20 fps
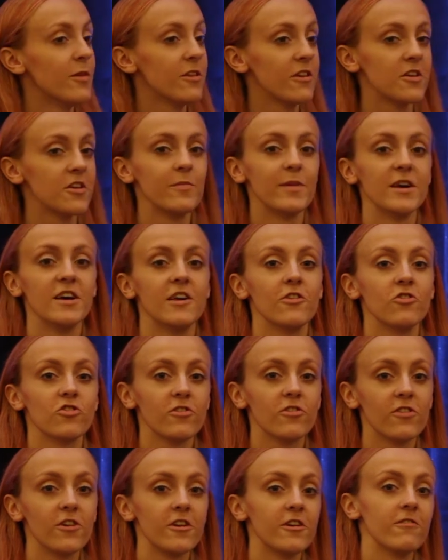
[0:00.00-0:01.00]
a little bit
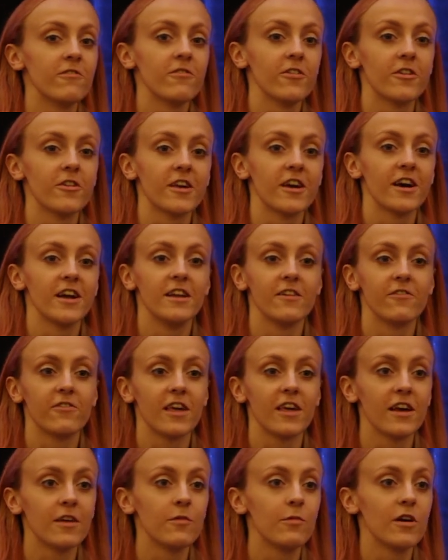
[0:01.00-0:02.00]
introverted for the kind of
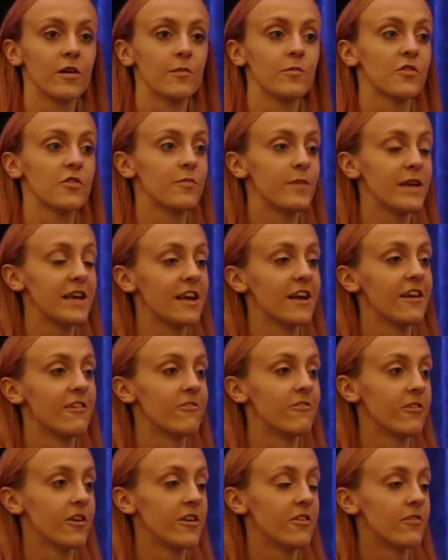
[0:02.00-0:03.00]
gig where I'm speaking in
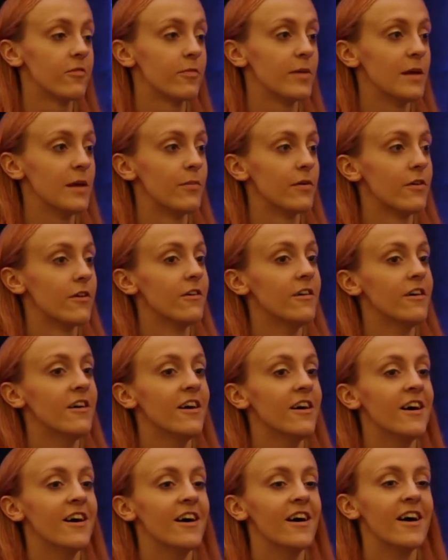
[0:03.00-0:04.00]
front of people,
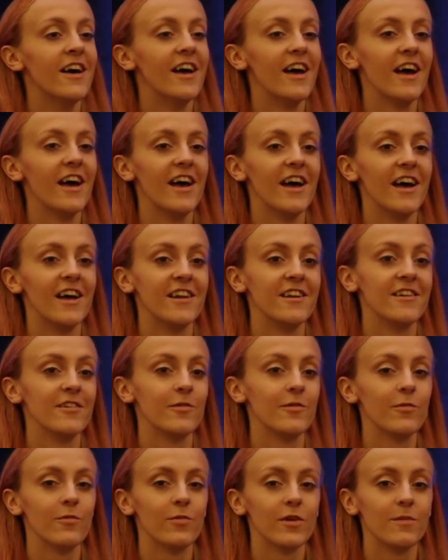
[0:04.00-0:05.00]
and
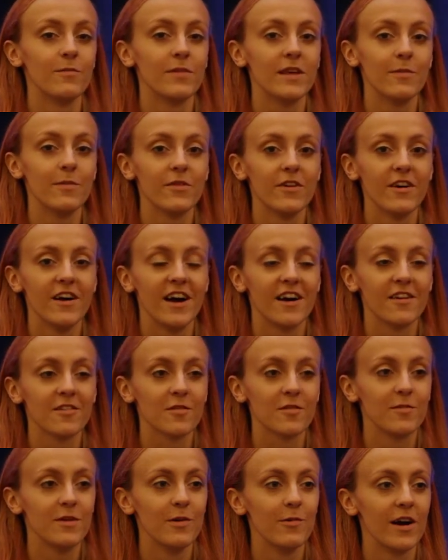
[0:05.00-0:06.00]
when people
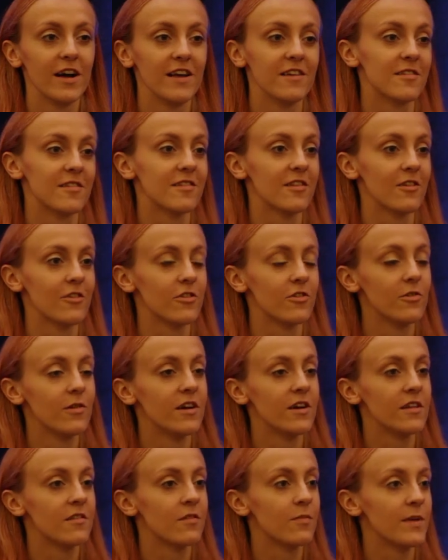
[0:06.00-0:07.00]
ask me why I still do
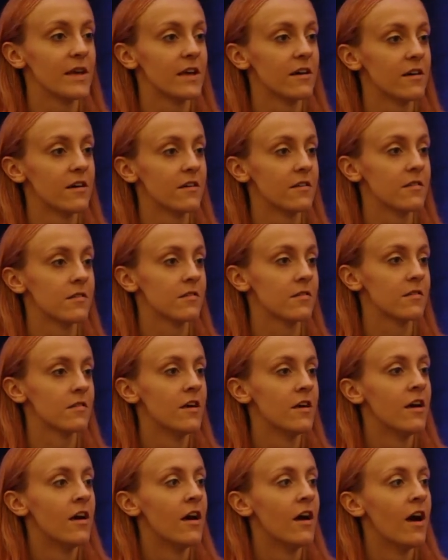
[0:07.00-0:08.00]
it, it's because
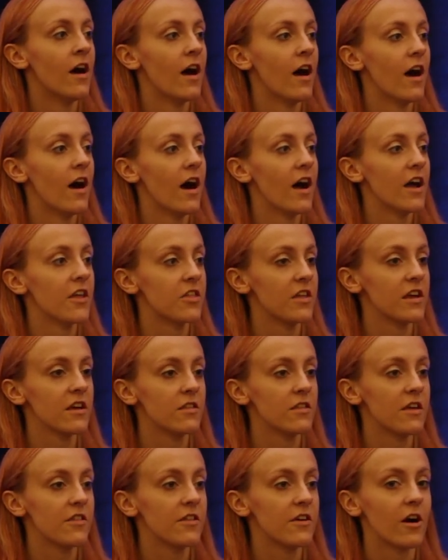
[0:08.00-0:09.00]
I think
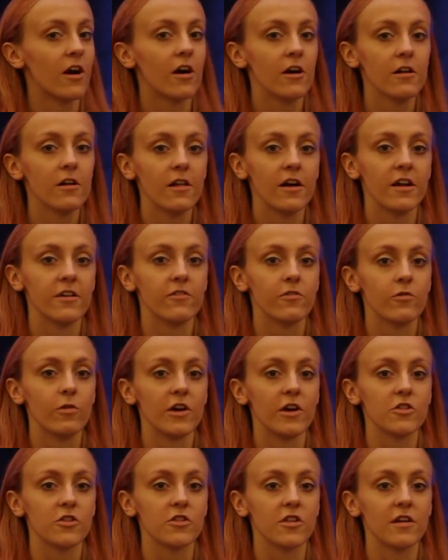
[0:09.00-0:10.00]
that there are a lot of
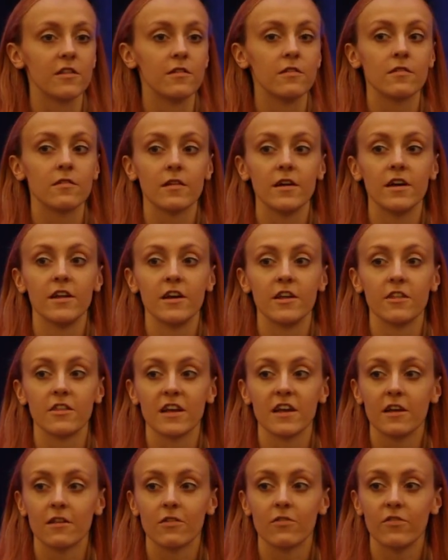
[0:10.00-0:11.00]
questions, and I
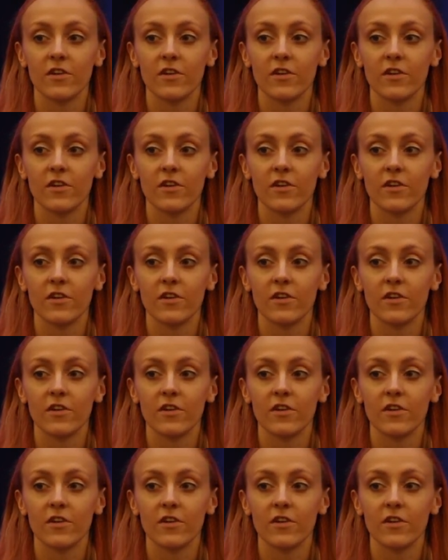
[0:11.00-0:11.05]
think it's